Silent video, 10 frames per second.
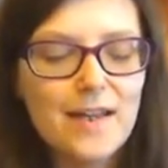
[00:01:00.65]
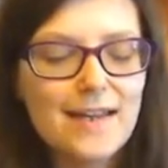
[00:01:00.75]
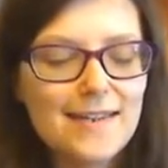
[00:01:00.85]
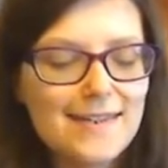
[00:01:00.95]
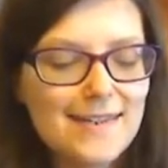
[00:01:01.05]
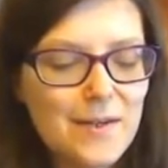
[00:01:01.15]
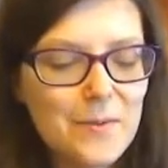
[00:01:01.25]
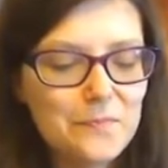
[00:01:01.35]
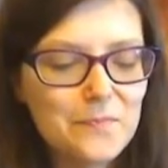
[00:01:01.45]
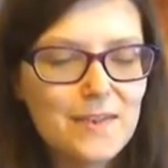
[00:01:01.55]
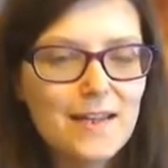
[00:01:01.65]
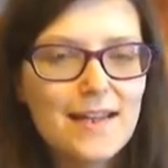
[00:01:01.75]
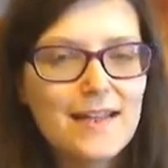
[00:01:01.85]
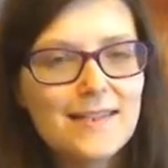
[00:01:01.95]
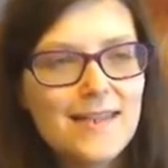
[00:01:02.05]
So
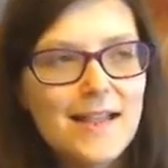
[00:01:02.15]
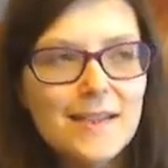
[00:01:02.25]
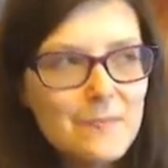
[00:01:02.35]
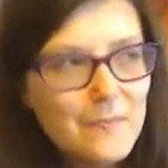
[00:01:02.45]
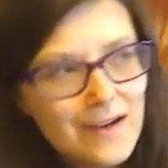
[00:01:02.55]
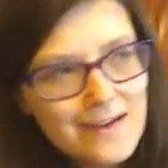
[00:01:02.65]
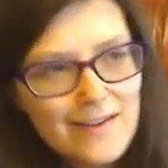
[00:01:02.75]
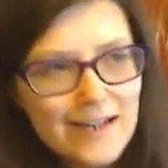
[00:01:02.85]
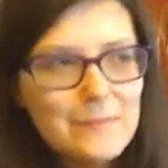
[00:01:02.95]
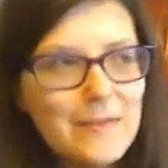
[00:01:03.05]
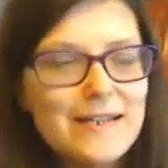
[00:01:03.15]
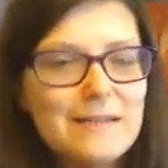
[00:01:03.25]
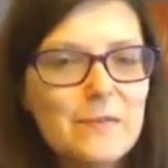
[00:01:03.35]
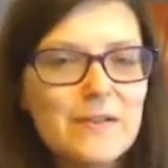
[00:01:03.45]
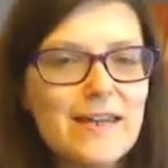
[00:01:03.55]
tell them I recommended
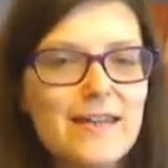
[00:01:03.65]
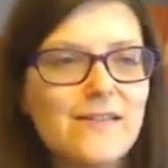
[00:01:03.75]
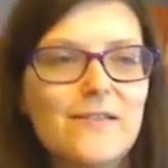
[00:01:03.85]
Buzz Agent